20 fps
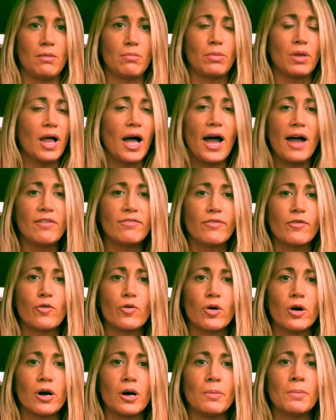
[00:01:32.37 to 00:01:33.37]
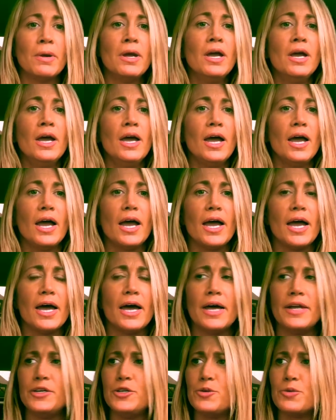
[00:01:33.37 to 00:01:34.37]
platform,
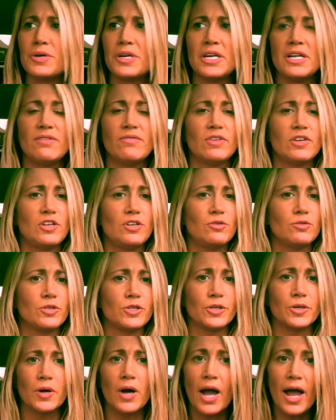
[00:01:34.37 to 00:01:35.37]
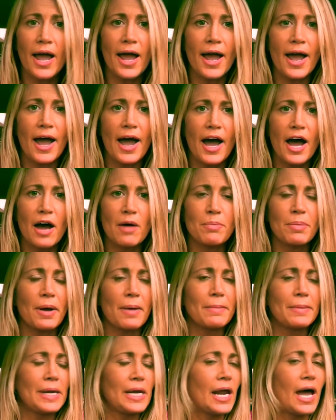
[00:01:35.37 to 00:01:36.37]
and you can even use their app. I
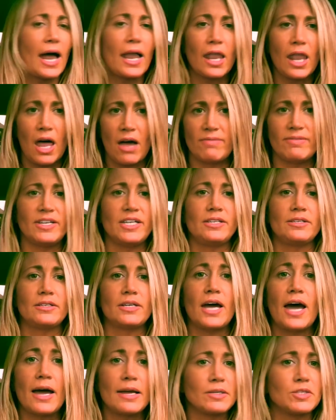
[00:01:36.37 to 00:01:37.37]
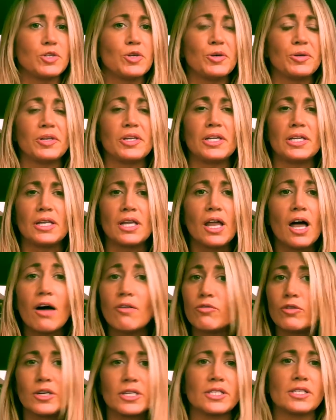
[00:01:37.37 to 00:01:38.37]
mean, I love it. Absolutely
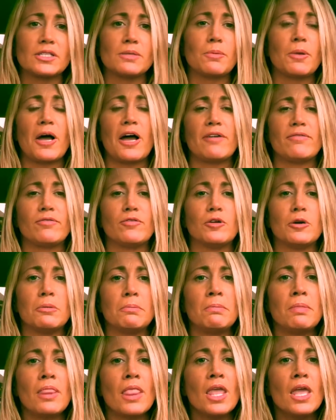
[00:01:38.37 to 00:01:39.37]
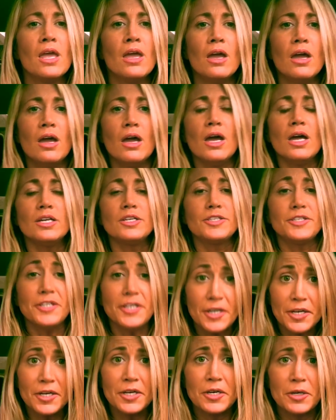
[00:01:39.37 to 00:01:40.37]
love Wix's platform.
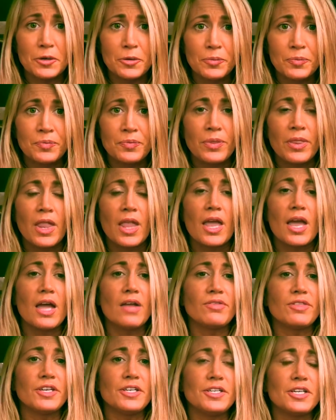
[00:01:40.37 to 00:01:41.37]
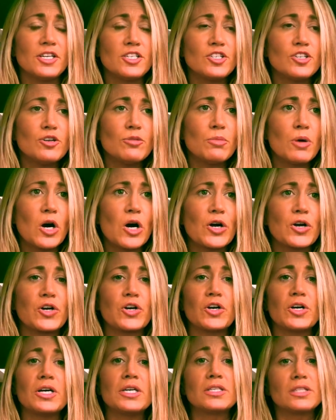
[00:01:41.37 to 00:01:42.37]
2, if the digital
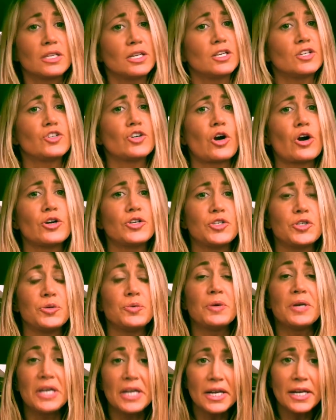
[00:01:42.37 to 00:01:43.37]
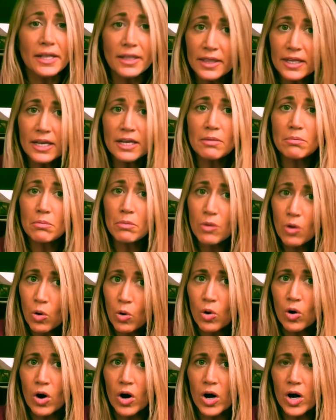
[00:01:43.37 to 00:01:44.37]
marketer is going to charge you anything
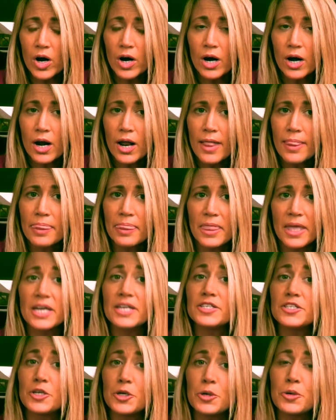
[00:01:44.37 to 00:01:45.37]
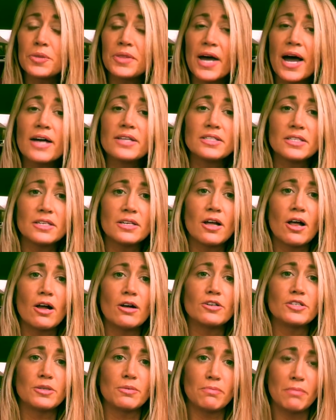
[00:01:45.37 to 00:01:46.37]
more than
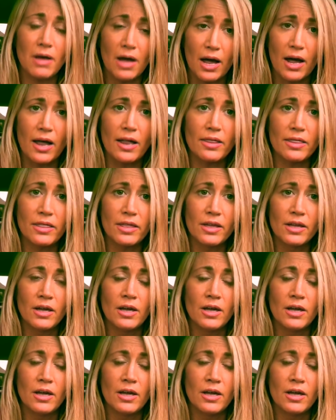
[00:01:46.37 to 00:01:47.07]
$2,000 a month